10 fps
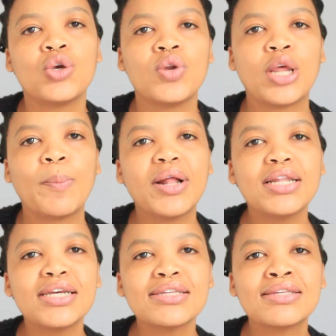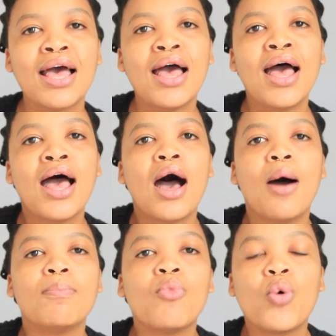union buildings,
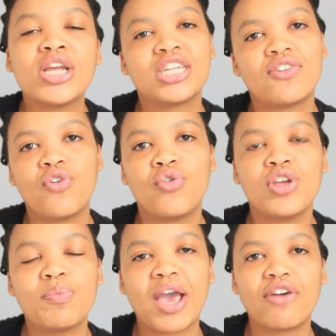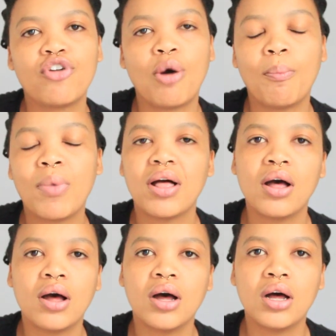um, waiting for feedback from
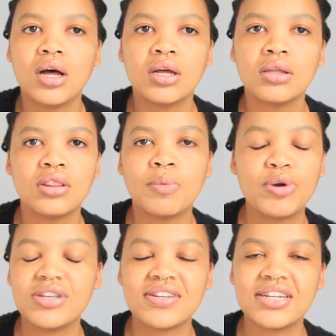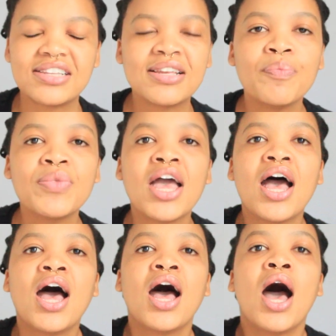uh, the president.
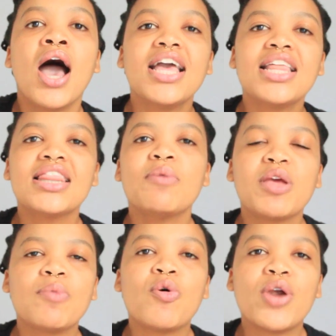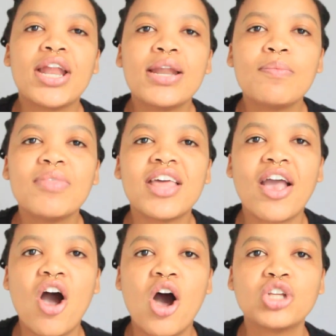In the memorandum, they
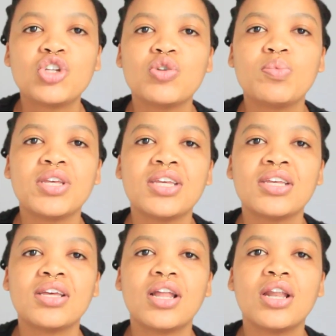asked to be